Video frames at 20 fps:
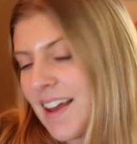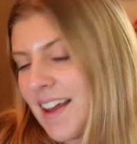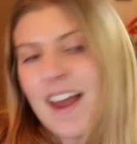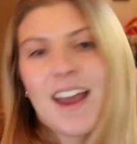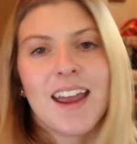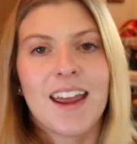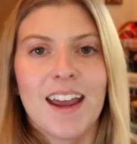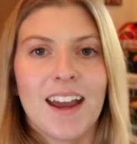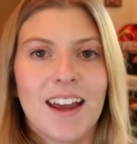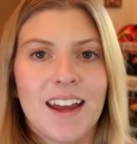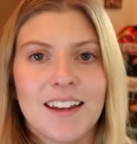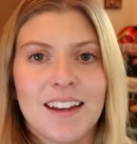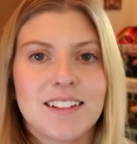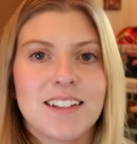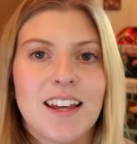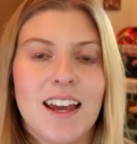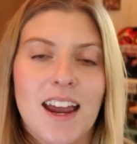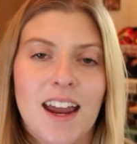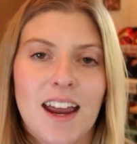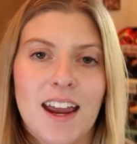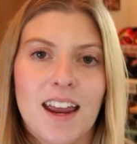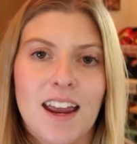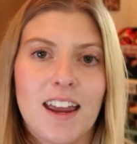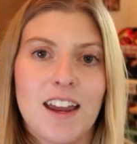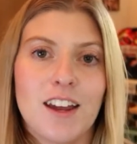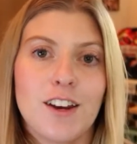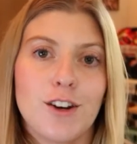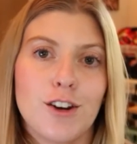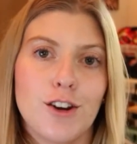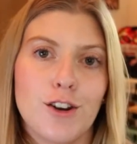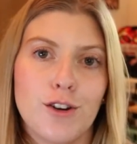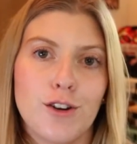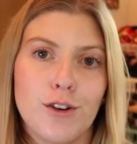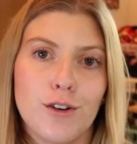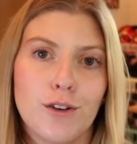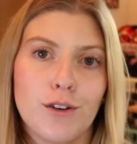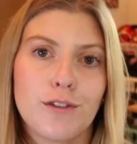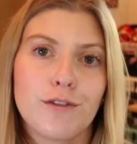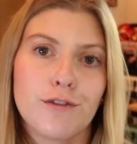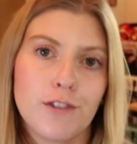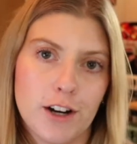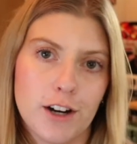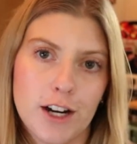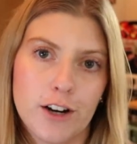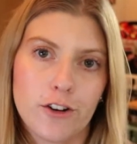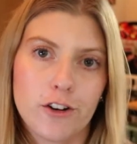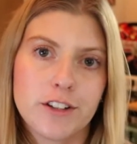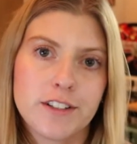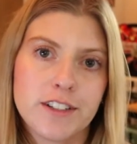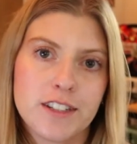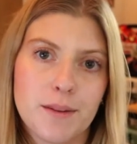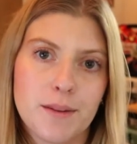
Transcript: And a new fragrance